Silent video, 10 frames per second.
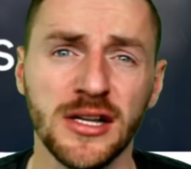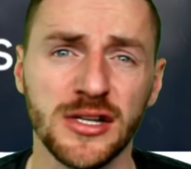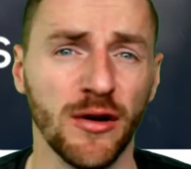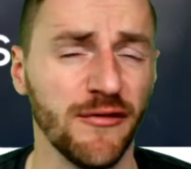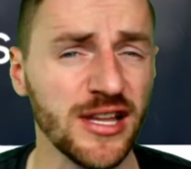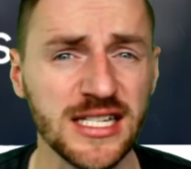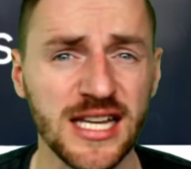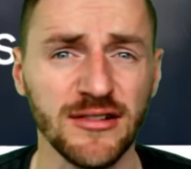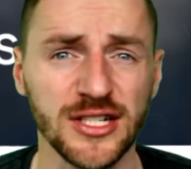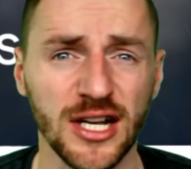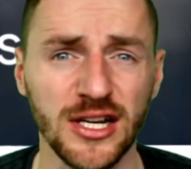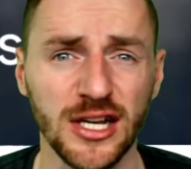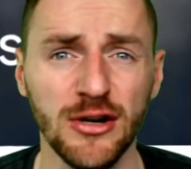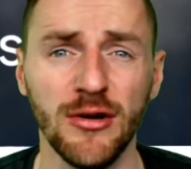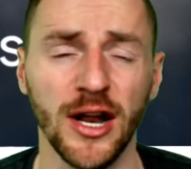So if this sounds good to
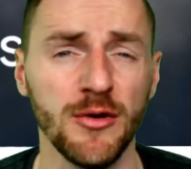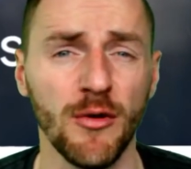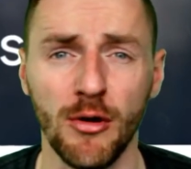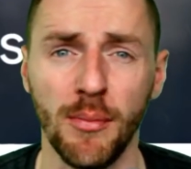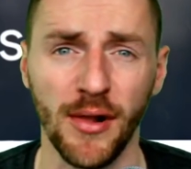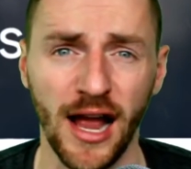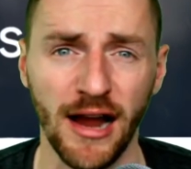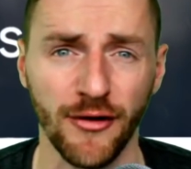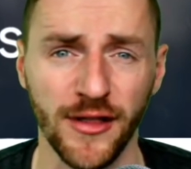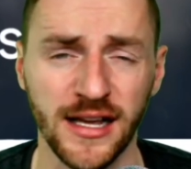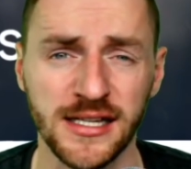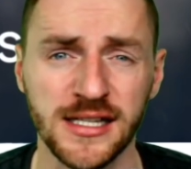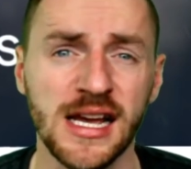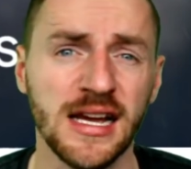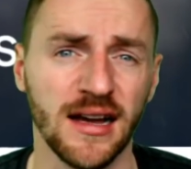you and you want to apply for this,